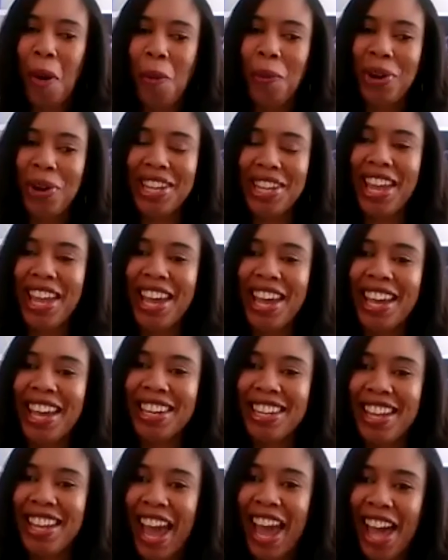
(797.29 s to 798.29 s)
We
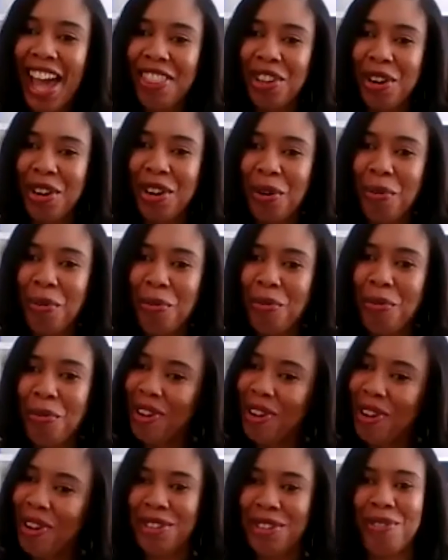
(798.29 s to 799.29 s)
can't gather.
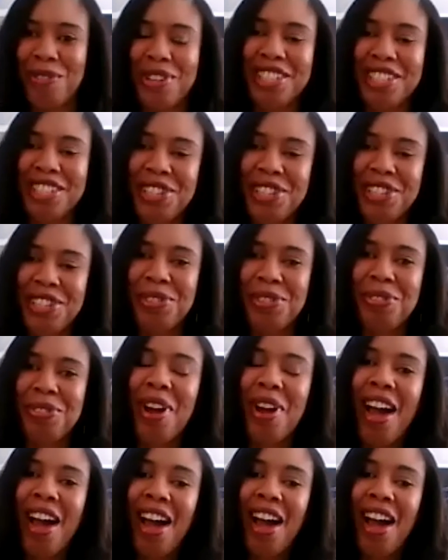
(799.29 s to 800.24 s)
What do we do?